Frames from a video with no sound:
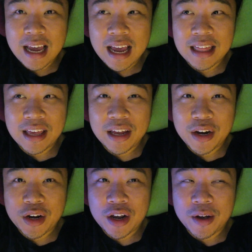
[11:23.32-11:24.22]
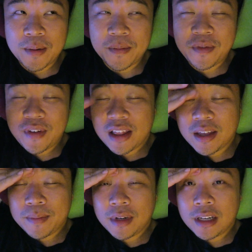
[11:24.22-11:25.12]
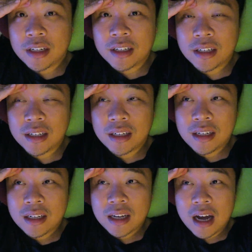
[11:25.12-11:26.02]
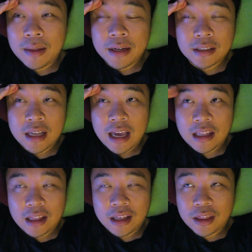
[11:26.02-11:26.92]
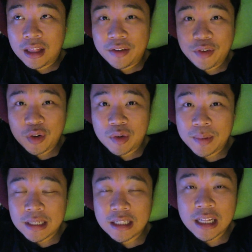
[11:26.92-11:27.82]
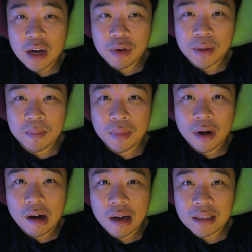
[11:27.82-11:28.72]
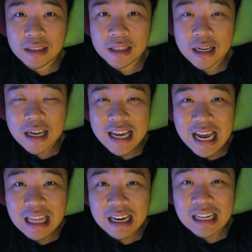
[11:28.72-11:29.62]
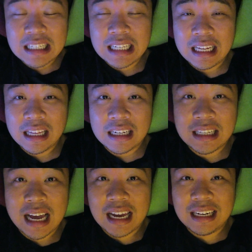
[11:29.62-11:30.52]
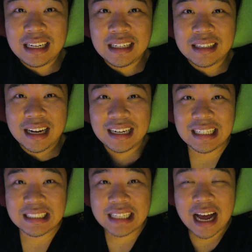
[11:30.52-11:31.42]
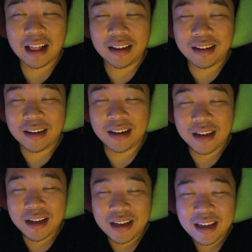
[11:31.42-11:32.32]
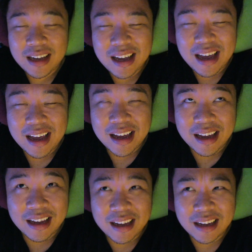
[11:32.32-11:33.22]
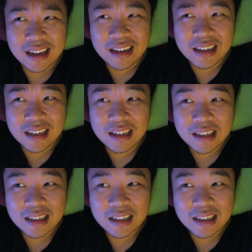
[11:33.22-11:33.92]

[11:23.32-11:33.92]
and then um, fed them dinner. Uh, they just ate like the leftover pizza that we bought, and then I just ate like a tiny, tiny salad. And